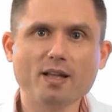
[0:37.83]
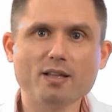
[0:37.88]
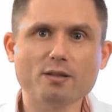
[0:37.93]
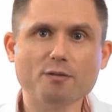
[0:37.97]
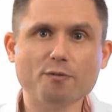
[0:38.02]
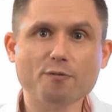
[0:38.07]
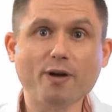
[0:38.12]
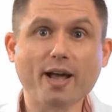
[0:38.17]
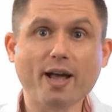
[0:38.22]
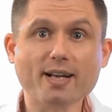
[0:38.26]

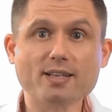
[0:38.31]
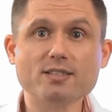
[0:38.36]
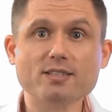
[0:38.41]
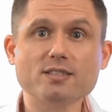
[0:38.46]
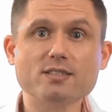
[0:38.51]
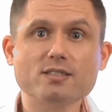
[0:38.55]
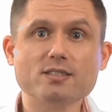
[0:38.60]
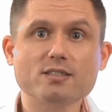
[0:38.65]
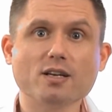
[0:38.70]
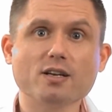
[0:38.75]
the
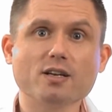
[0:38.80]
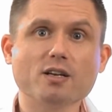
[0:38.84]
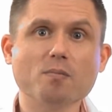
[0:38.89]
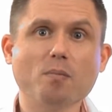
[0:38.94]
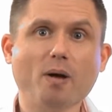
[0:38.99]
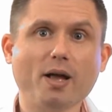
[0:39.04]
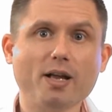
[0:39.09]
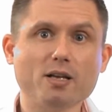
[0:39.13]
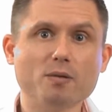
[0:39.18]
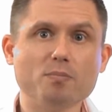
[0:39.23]
factors that can
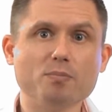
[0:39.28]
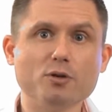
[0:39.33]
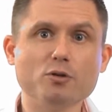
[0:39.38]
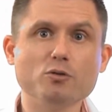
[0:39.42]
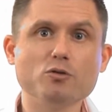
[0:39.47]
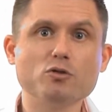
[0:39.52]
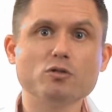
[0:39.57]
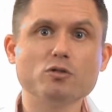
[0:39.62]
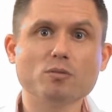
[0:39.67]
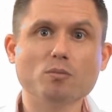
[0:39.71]
make
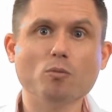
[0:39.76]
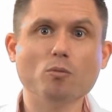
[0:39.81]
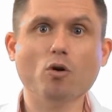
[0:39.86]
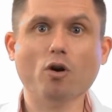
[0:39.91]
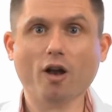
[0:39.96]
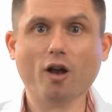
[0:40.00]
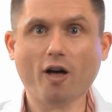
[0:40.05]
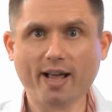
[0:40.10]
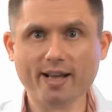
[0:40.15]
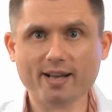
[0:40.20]
abuse
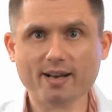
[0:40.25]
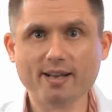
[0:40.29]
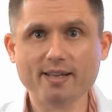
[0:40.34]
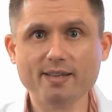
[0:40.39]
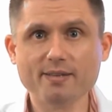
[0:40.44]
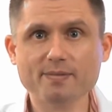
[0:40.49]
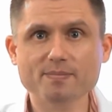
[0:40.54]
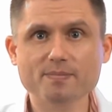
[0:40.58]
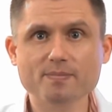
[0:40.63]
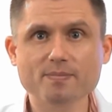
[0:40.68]
more
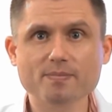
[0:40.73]
likely,